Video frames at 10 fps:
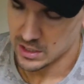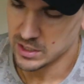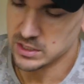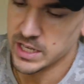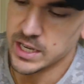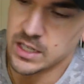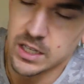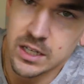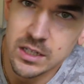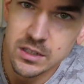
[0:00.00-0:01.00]
Then take
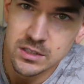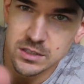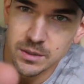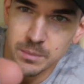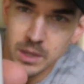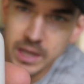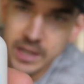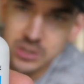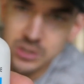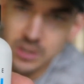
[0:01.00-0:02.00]
some
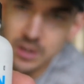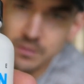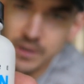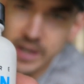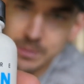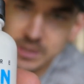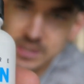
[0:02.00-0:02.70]
extra vitamin